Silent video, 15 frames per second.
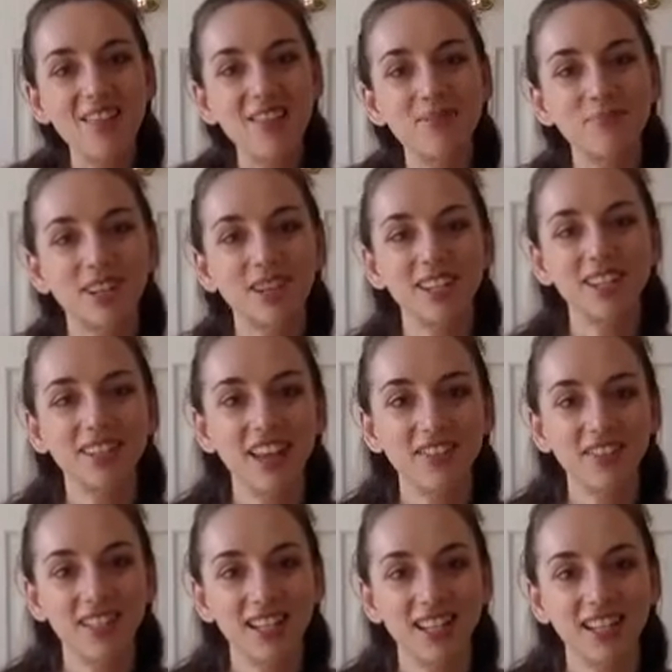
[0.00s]
And then bring your
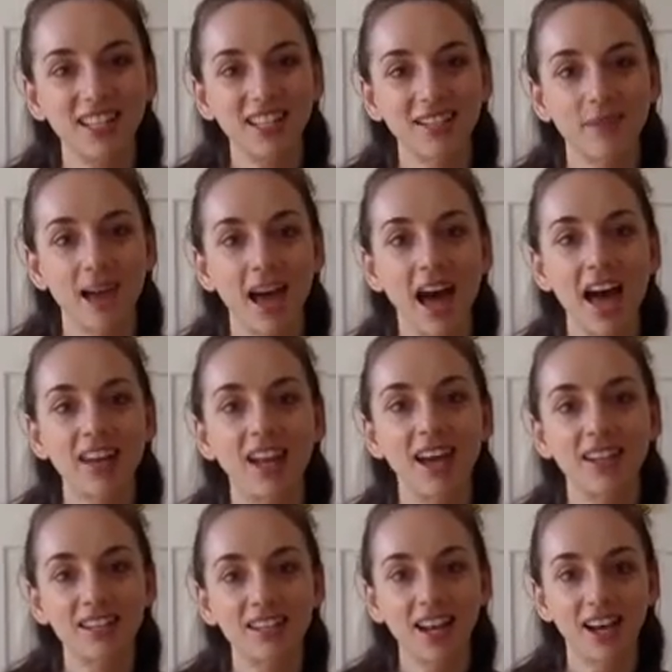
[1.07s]
left knee to the mat,
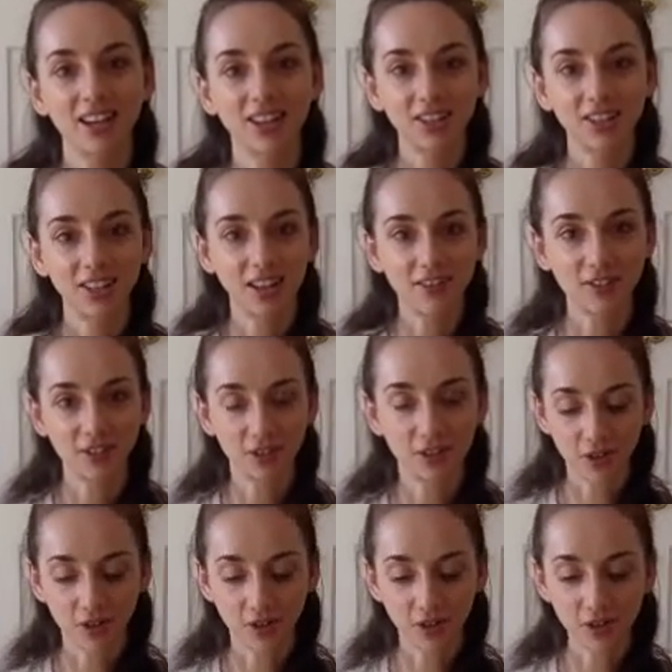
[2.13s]
untuck your left
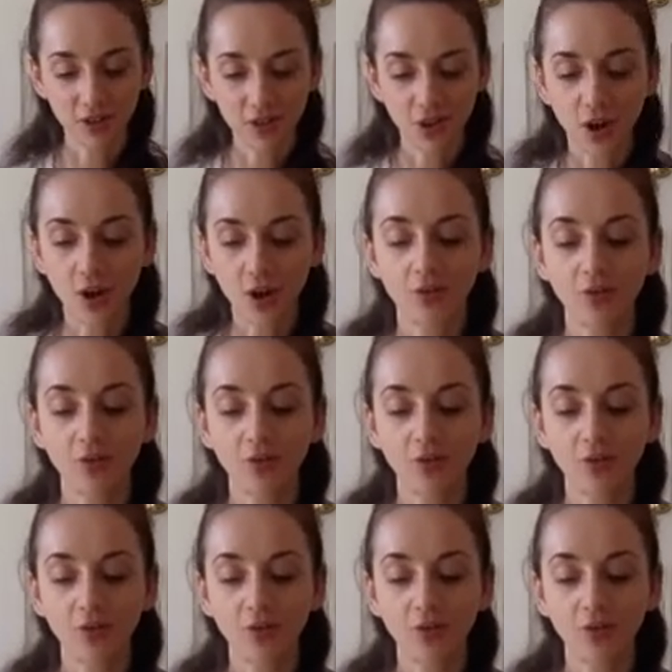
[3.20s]
toes,